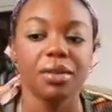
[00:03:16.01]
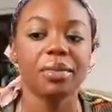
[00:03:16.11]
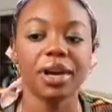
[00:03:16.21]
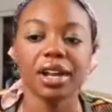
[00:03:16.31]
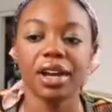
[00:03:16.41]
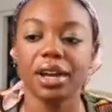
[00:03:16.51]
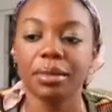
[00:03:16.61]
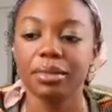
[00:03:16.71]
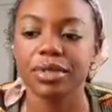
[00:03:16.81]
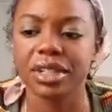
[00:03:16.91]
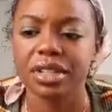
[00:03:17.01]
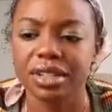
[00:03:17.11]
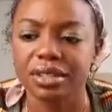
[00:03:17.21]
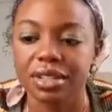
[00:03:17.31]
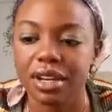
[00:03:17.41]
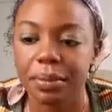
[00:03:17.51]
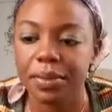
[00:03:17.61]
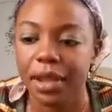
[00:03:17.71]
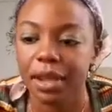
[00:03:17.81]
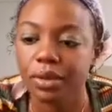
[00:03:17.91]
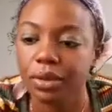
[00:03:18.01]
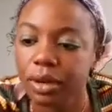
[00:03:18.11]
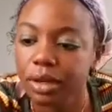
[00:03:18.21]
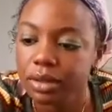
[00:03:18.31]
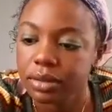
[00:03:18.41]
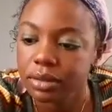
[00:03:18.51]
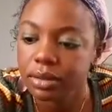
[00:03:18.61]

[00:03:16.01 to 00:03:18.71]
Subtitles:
But I'm just gonna stop that, or